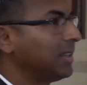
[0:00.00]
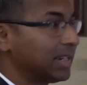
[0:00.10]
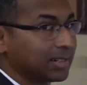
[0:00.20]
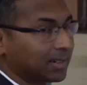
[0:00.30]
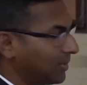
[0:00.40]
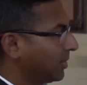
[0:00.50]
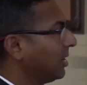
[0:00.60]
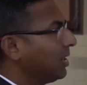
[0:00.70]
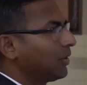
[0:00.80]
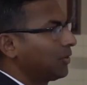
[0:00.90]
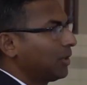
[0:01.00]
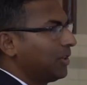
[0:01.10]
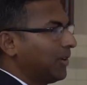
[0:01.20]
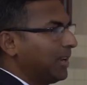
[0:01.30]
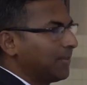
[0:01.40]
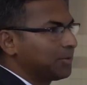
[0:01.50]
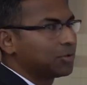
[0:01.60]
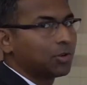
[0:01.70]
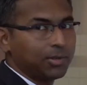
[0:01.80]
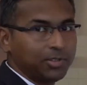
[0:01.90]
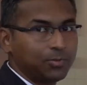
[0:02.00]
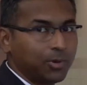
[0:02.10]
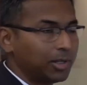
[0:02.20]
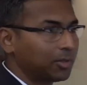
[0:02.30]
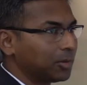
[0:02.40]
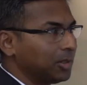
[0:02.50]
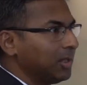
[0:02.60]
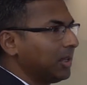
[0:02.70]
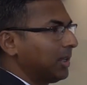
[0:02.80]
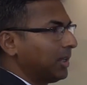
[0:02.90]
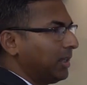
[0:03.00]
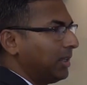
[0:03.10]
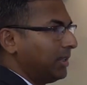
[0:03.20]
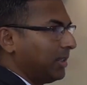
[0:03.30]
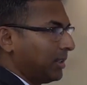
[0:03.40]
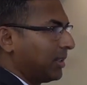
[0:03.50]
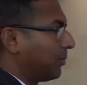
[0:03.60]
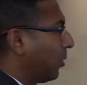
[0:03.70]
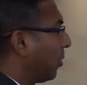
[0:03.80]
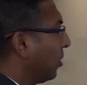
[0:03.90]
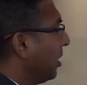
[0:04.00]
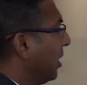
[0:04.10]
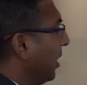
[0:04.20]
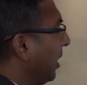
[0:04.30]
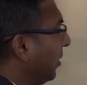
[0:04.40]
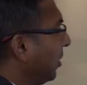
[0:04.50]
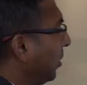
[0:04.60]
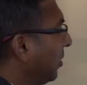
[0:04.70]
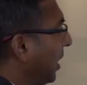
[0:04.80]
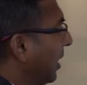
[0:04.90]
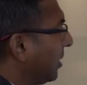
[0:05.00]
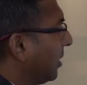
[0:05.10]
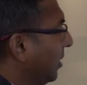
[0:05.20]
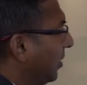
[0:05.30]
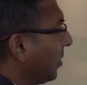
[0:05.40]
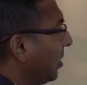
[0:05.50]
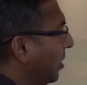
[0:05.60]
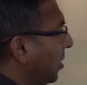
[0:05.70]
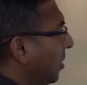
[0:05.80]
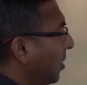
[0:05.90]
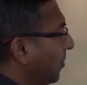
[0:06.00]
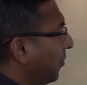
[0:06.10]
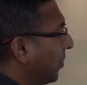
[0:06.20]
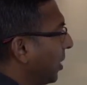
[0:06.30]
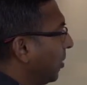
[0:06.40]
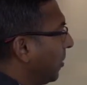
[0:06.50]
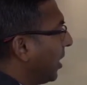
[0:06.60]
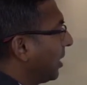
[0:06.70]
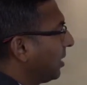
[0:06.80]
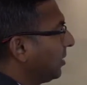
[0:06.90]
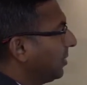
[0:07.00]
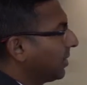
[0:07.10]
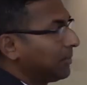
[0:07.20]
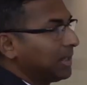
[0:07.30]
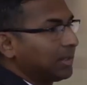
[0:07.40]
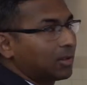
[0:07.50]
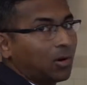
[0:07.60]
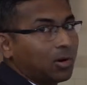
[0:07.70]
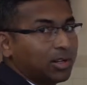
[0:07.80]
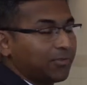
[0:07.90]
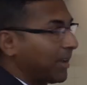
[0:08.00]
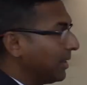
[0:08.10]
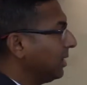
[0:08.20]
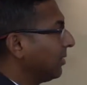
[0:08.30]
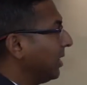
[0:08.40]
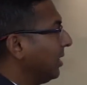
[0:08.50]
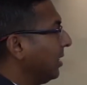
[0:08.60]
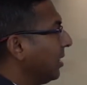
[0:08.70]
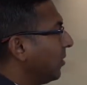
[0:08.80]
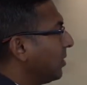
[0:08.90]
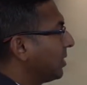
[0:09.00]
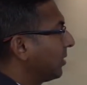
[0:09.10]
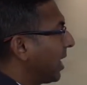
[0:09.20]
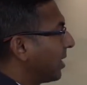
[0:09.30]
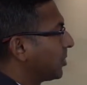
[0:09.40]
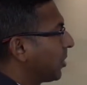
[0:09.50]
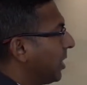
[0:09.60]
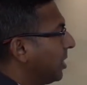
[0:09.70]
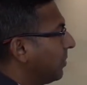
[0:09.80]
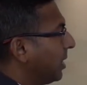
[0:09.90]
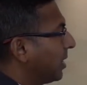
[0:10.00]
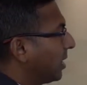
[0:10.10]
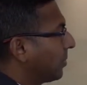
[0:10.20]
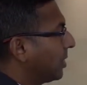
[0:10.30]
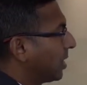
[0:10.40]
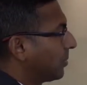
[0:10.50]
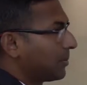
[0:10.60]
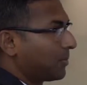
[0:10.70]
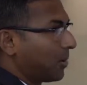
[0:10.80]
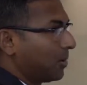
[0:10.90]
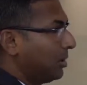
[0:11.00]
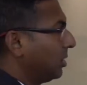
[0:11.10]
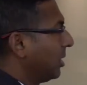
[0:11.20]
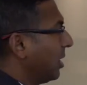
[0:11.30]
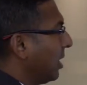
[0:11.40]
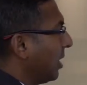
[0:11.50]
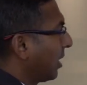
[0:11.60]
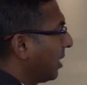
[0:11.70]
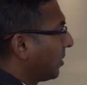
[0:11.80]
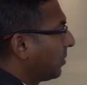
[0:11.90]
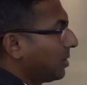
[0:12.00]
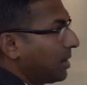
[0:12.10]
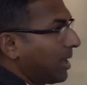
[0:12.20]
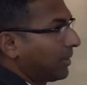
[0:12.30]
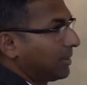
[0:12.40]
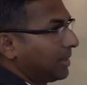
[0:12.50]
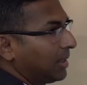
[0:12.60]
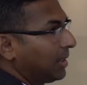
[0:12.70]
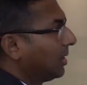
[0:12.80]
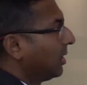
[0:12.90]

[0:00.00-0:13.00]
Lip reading: Letters. So if I have to draw this molecule in the board, it looks like this, where this is something called a phenyl ring, which is joined by carbon-carbon bond. Carbon has a